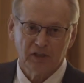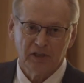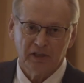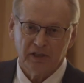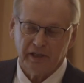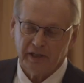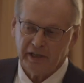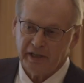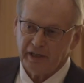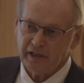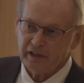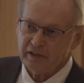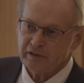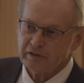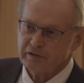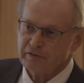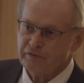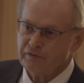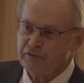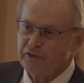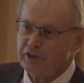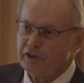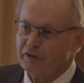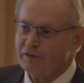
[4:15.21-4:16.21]
And to
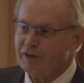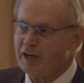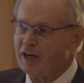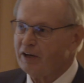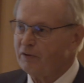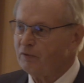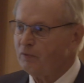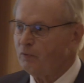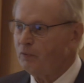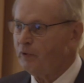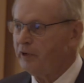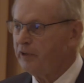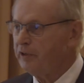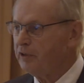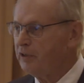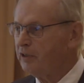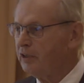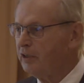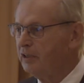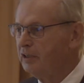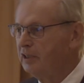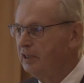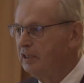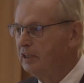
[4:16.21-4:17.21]
figure out
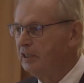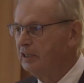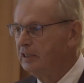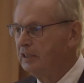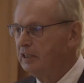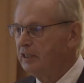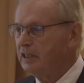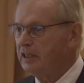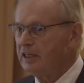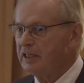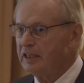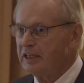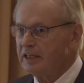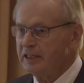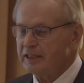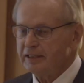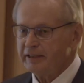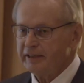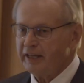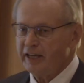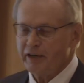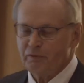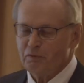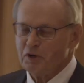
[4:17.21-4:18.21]
whether
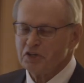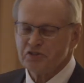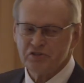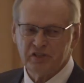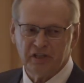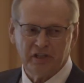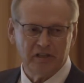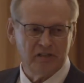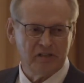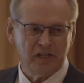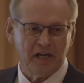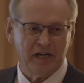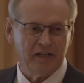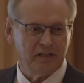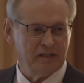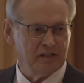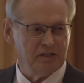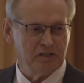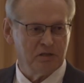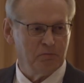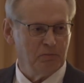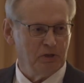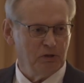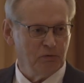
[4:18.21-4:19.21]
that wasn't
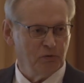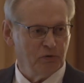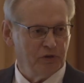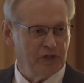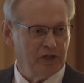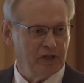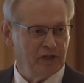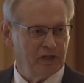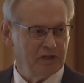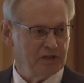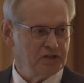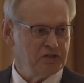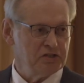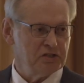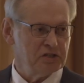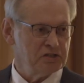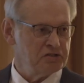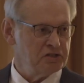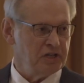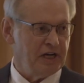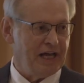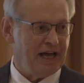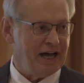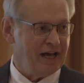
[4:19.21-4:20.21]
intended to be real, it's
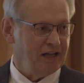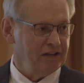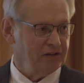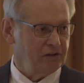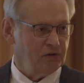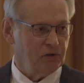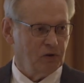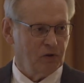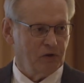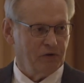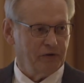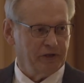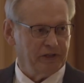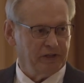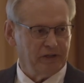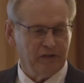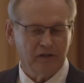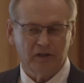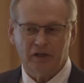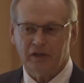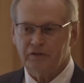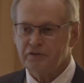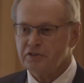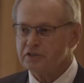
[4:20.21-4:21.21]
just an allegory,
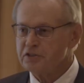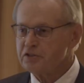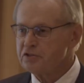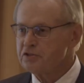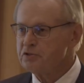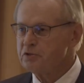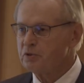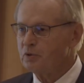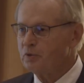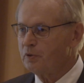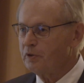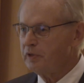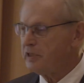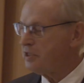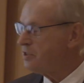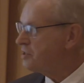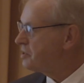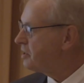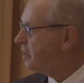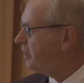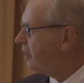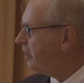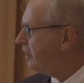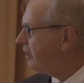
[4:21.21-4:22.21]
just
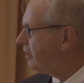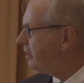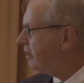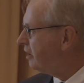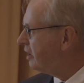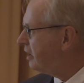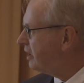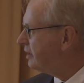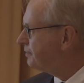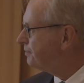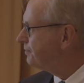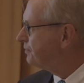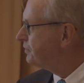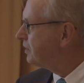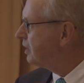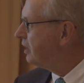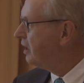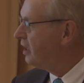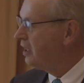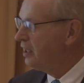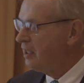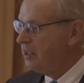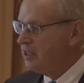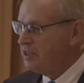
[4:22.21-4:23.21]
stories. And
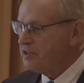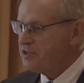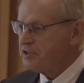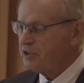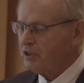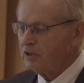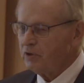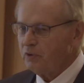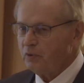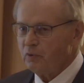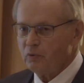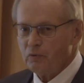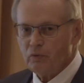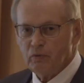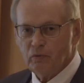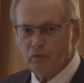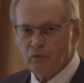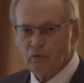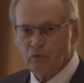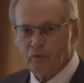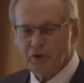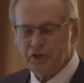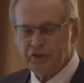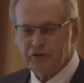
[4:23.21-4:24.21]
so
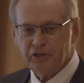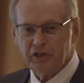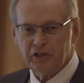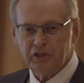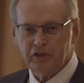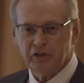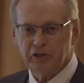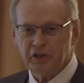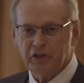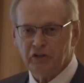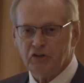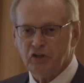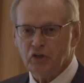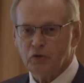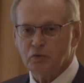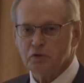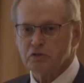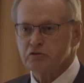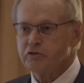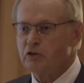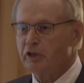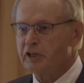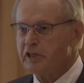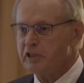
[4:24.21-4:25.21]
one thing you can do
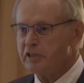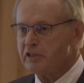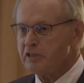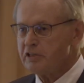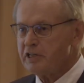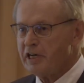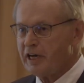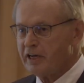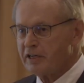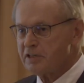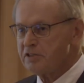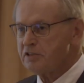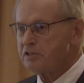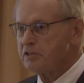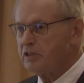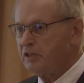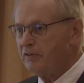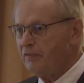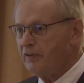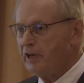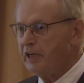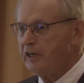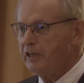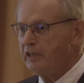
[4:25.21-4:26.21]
is look at the text
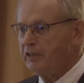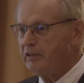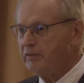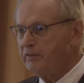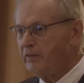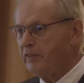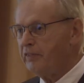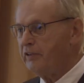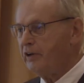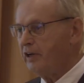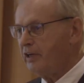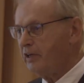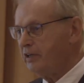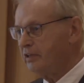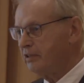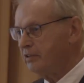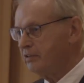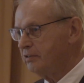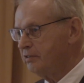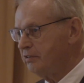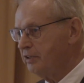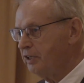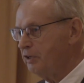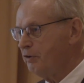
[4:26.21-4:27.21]
of anything,
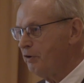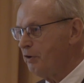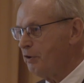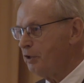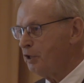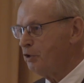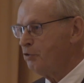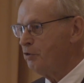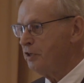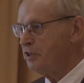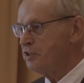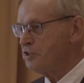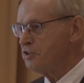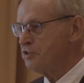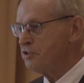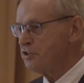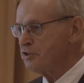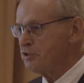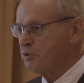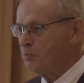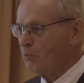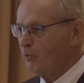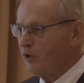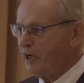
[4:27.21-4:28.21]
literary
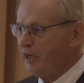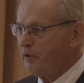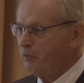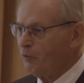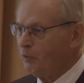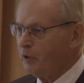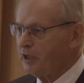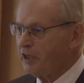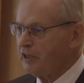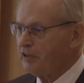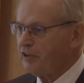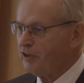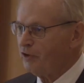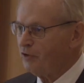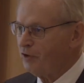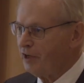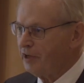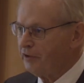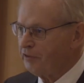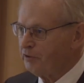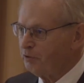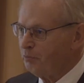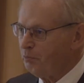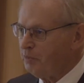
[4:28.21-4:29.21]
criticism, right? What did the
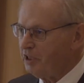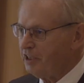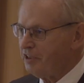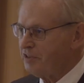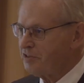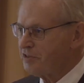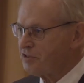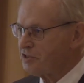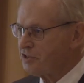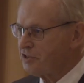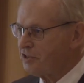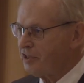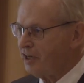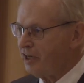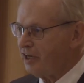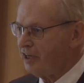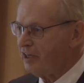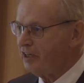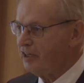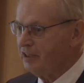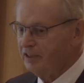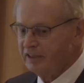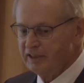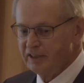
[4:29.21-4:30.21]
author mean to say?